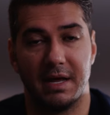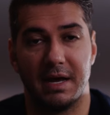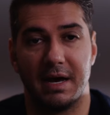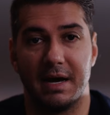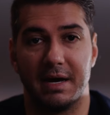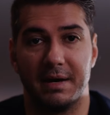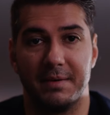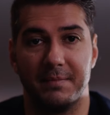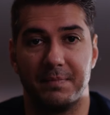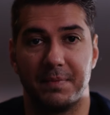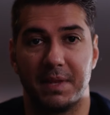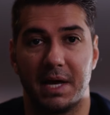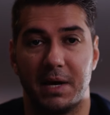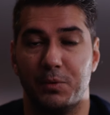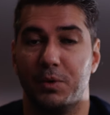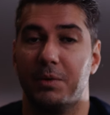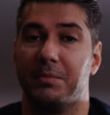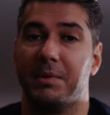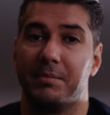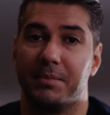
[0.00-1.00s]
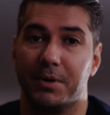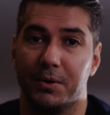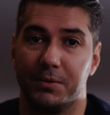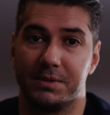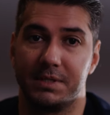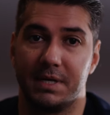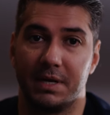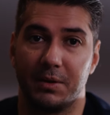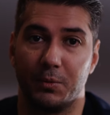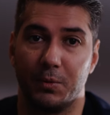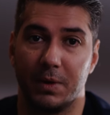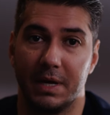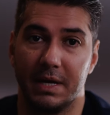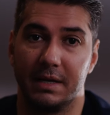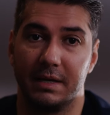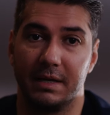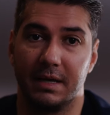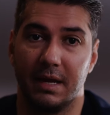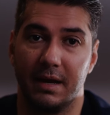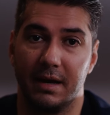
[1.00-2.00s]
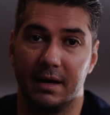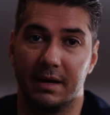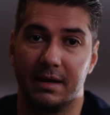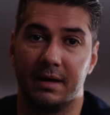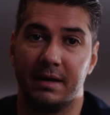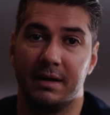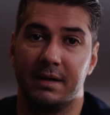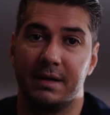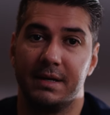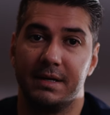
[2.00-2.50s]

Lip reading: I will be posting weekly here.